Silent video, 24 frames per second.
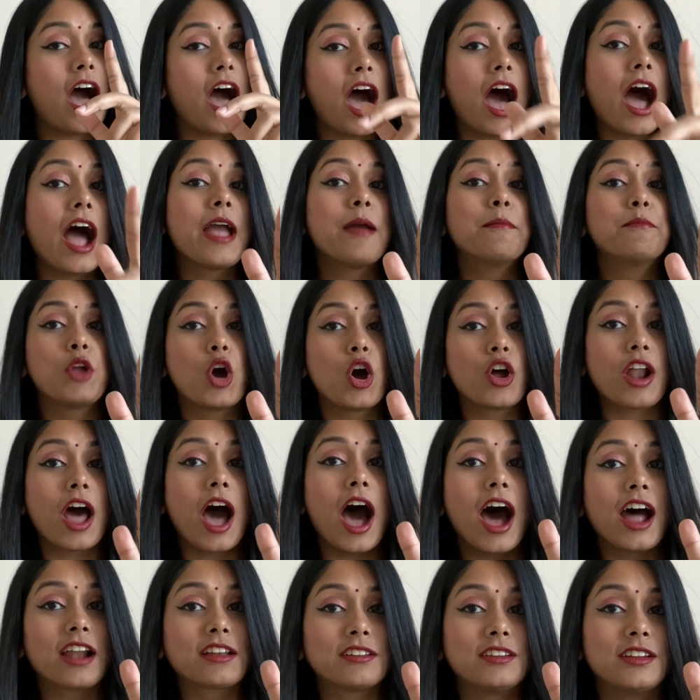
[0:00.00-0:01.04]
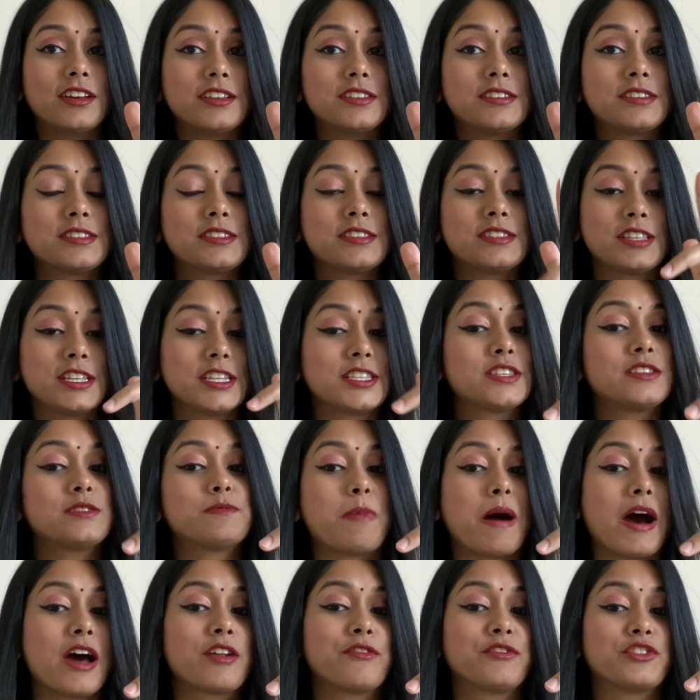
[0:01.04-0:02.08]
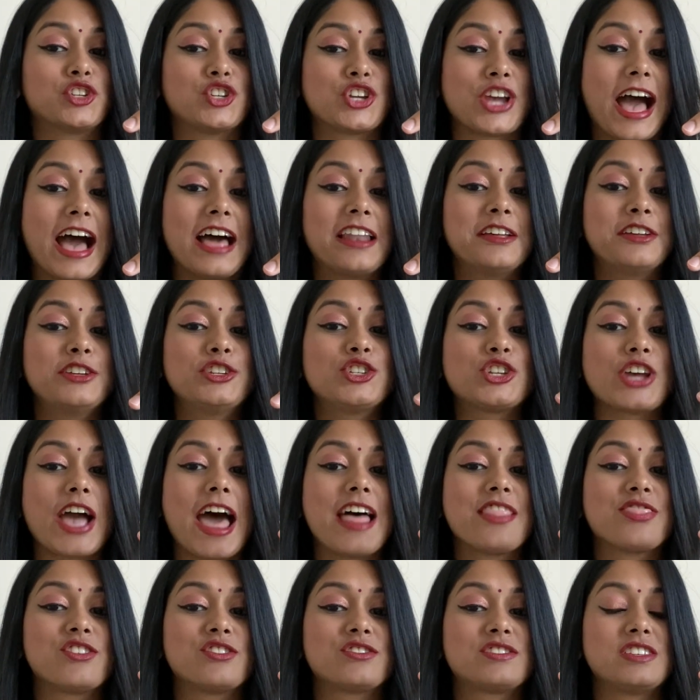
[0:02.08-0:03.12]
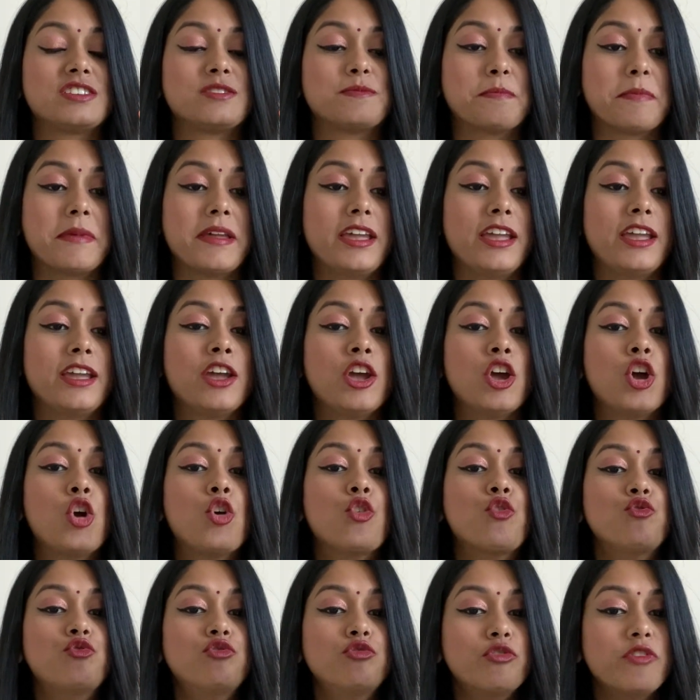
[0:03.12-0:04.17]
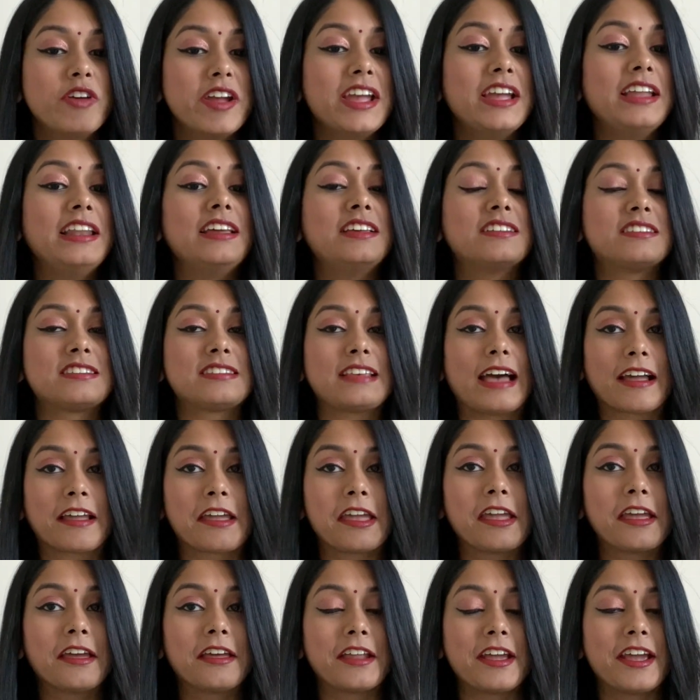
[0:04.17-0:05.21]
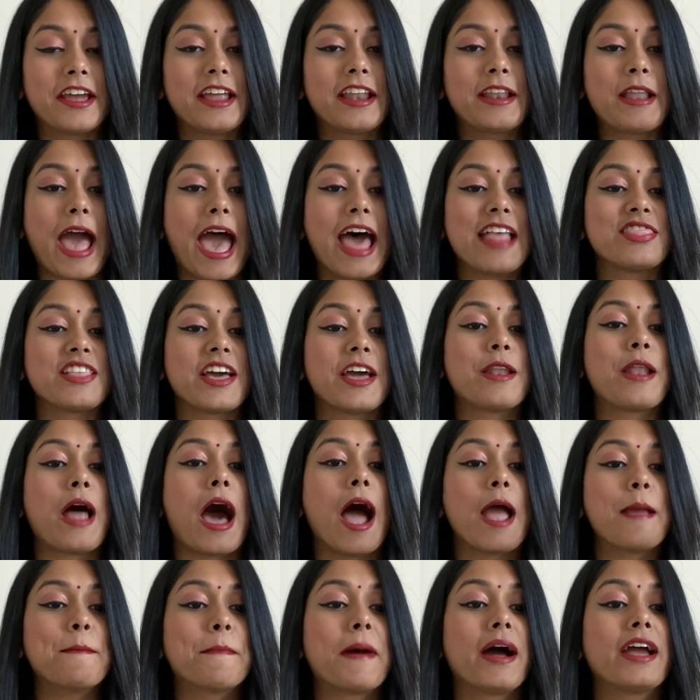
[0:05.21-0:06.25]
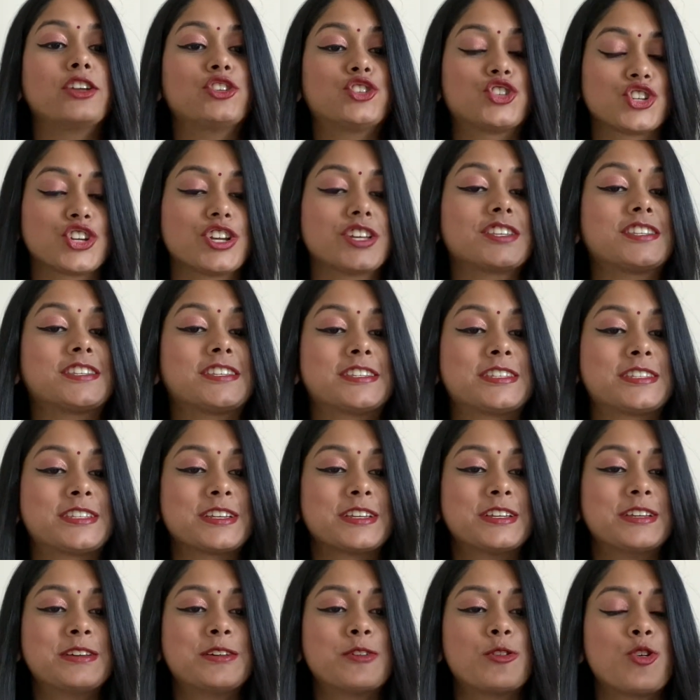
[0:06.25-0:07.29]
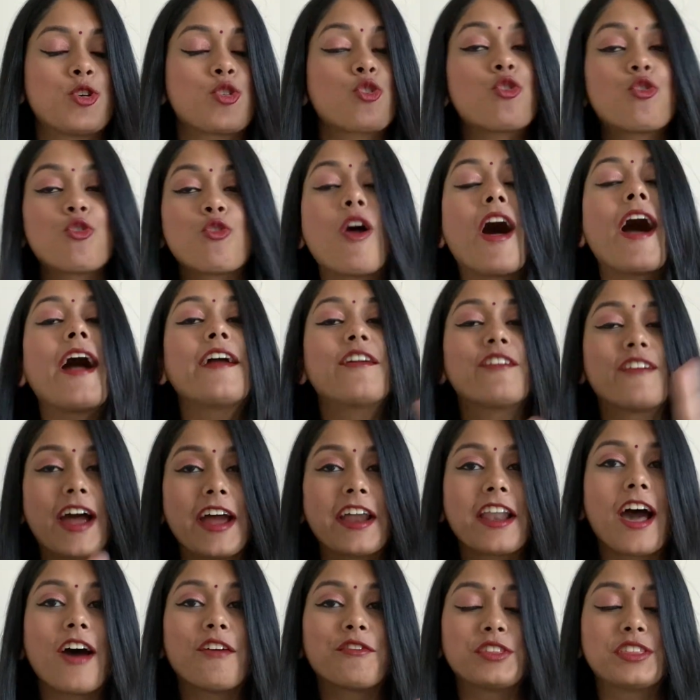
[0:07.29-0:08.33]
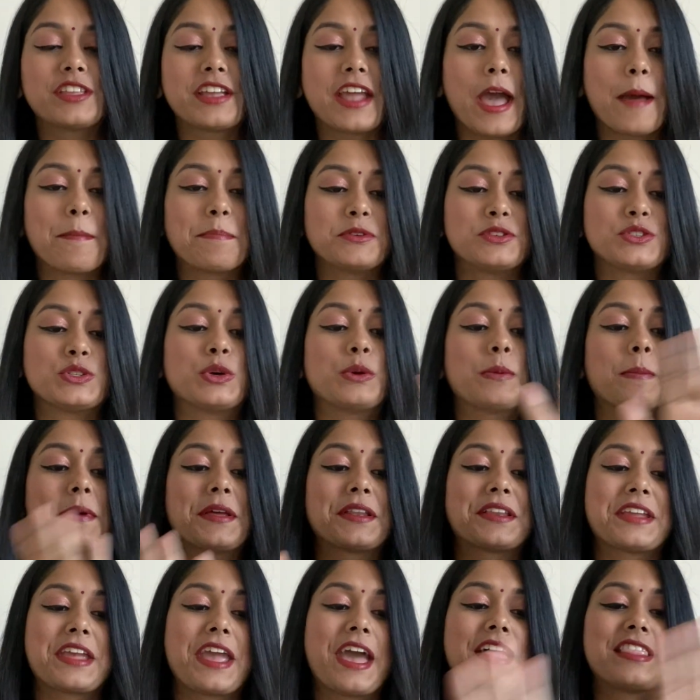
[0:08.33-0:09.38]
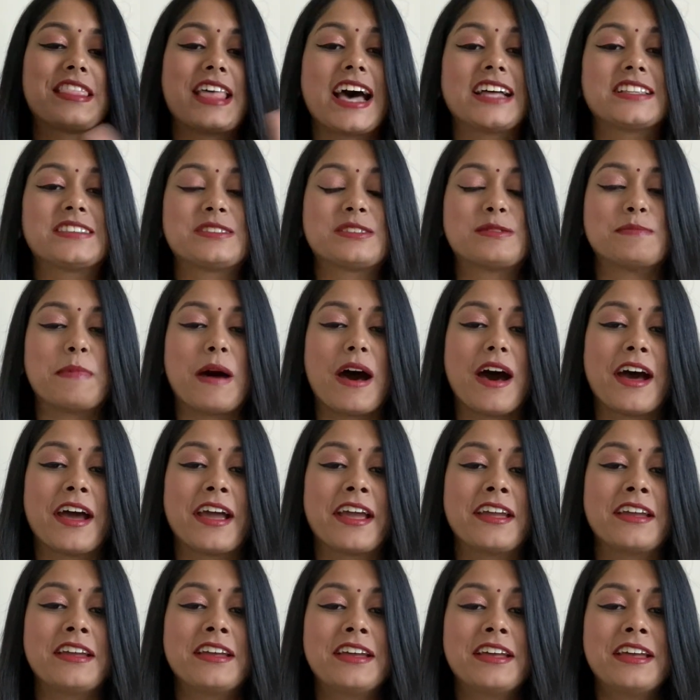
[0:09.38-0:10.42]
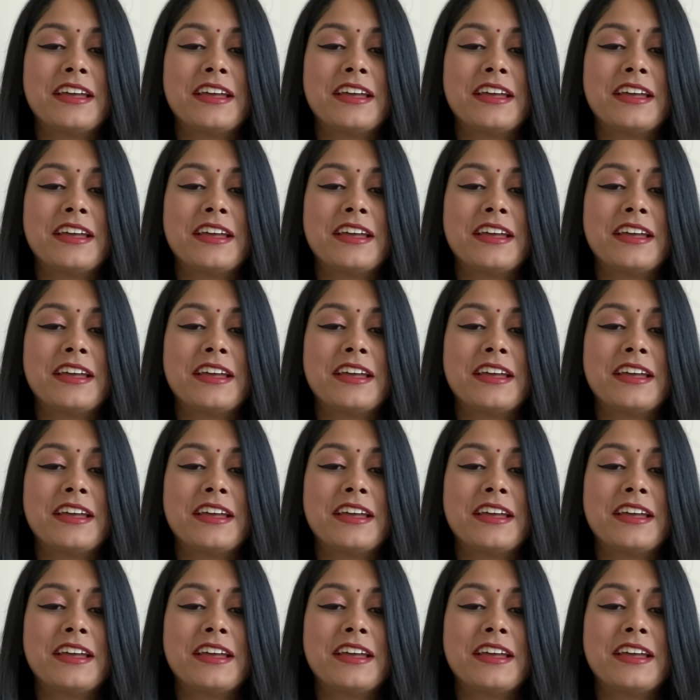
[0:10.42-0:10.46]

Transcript: I am not heartless. This is part of a challenge and this is me really sucking it in. And then I might just cry right after the episode. But yeah, that's my